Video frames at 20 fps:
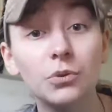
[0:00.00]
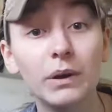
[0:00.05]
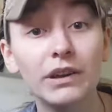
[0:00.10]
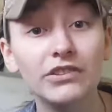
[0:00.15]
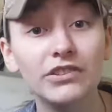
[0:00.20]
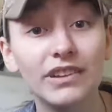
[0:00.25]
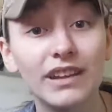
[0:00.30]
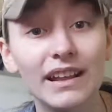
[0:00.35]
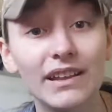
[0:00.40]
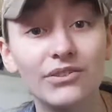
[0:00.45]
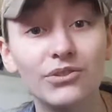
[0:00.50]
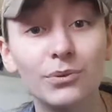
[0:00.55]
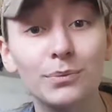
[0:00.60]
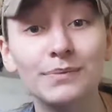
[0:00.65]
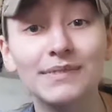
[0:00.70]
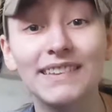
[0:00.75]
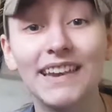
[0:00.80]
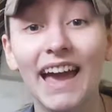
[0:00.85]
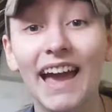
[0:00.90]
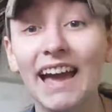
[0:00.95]
question is
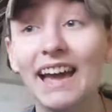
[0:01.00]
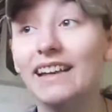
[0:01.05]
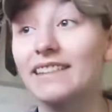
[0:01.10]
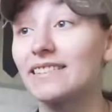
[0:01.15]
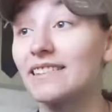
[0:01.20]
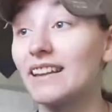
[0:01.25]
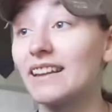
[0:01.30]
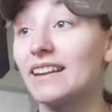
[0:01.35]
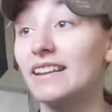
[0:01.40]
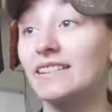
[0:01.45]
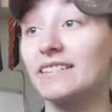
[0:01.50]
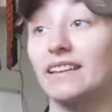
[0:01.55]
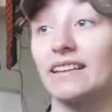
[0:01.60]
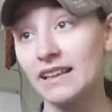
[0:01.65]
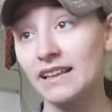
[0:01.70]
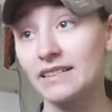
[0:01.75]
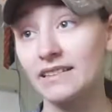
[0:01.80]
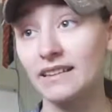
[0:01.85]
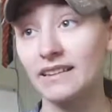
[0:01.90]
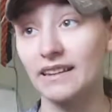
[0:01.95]
from Tex, and he said,
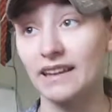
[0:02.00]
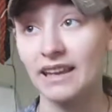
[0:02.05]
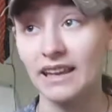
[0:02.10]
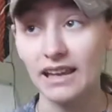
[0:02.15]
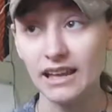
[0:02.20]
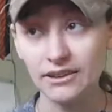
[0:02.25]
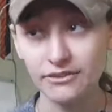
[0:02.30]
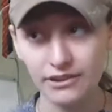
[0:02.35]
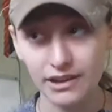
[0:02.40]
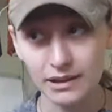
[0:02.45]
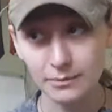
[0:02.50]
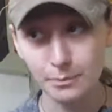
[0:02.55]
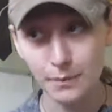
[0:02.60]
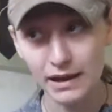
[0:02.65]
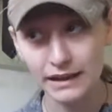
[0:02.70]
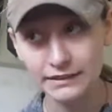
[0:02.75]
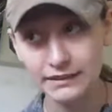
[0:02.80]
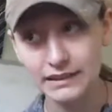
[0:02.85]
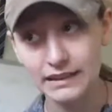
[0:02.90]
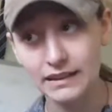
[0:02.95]
if a
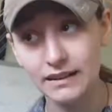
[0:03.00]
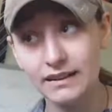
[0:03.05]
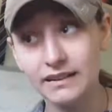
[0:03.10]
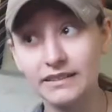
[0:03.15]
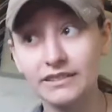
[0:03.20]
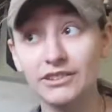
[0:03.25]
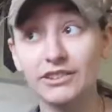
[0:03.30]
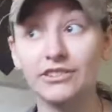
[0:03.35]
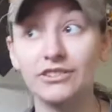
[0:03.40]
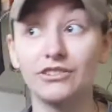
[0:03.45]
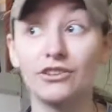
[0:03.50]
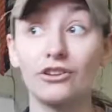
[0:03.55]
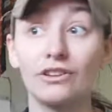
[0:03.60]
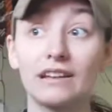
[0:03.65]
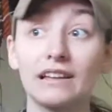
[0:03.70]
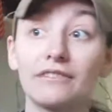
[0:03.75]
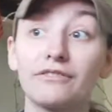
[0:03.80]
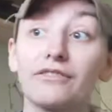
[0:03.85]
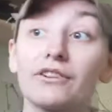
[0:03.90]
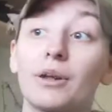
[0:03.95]
mountain lion does not
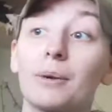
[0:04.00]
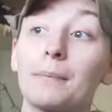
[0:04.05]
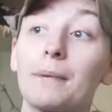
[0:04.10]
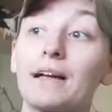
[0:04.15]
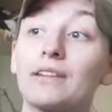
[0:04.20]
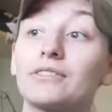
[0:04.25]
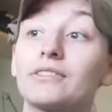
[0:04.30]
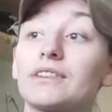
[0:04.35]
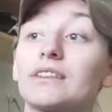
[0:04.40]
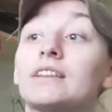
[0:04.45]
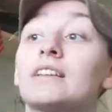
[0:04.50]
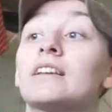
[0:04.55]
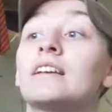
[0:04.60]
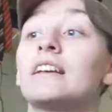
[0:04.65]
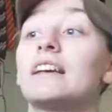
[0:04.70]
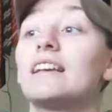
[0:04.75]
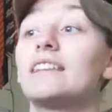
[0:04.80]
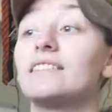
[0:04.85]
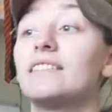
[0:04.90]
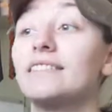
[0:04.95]
live on a mountain,
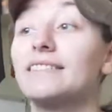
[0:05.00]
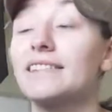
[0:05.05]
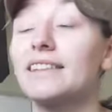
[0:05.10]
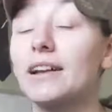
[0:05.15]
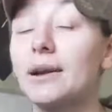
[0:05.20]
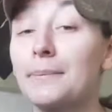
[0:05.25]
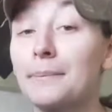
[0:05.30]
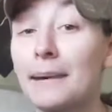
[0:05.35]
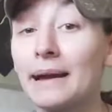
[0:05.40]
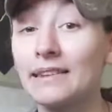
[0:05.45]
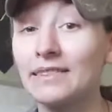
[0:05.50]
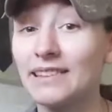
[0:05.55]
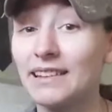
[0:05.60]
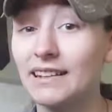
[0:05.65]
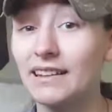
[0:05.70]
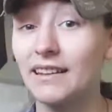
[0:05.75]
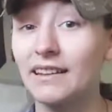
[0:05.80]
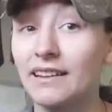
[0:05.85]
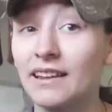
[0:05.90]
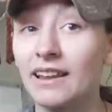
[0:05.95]
is it still a mountain
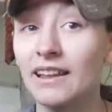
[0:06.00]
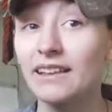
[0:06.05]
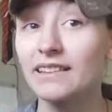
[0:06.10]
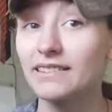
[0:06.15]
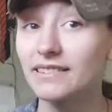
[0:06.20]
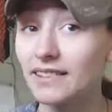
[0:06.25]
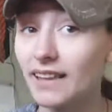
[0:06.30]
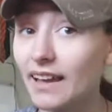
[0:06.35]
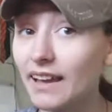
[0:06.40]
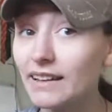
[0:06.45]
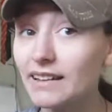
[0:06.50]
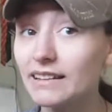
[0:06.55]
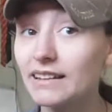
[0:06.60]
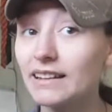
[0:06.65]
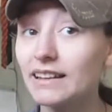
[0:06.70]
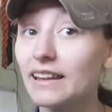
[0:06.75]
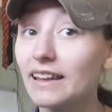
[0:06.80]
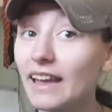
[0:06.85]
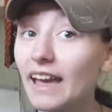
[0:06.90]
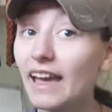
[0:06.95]
lion?
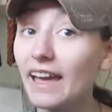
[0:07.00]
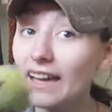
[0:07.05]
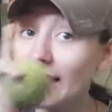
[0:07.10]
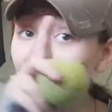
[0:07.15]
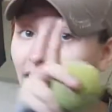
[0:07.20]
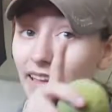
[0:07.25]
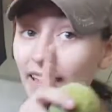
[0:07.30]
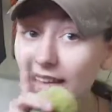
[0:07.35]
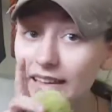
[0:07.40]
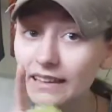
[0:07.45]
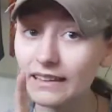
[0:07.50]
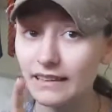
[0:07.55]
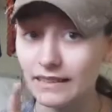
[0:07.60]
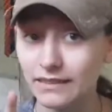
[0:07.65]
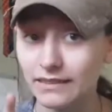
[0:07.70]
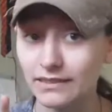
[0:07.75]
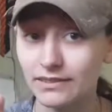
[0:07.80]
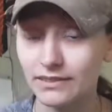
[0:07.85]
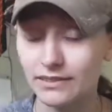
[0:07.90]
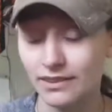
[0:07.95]
Technically it
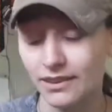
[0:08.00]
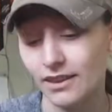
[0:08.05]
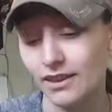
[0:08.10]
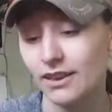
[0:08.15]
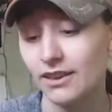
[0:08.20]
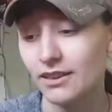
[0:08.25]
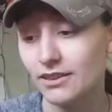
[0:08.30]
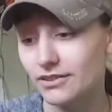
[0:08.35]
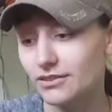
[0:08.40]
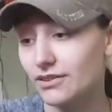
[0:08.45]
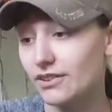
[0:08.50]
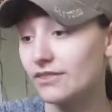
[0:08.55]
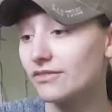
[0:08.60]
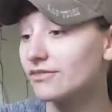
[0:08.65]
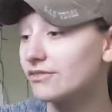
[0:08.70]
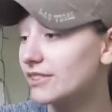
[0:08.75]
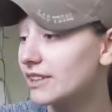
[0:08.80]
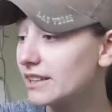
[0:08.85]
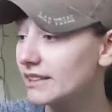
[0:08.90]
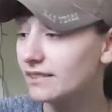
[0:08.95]
is. For
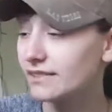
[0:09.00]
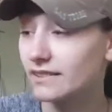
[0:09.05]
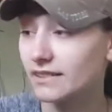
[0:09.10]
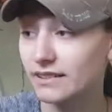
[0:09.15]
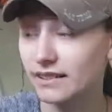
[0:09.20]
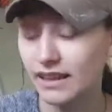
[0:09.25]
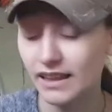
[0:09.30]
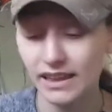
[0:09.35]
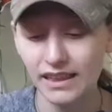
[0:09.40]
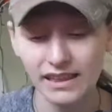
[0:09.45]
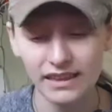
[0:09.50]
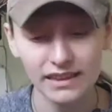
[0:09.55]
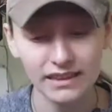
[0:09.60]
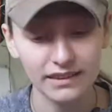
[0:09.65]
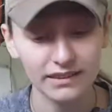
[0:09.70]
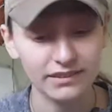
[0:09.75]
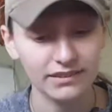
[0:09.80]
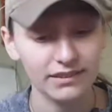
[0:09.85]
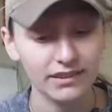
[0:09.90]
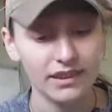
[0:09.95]
some reason it
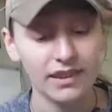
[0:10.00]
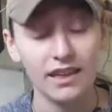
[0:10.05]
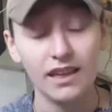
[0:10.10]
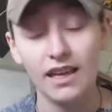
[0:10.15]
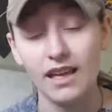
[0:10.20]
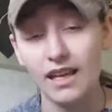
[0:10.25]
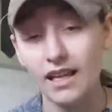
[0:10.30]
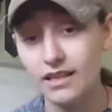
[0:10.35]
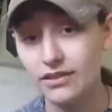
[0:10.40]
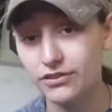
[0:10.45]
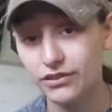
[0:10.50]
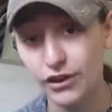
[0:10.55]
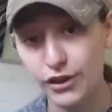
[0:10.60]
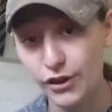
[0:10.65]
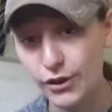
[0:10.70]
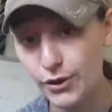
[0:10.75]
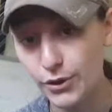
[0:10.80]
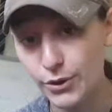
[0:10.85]
is. So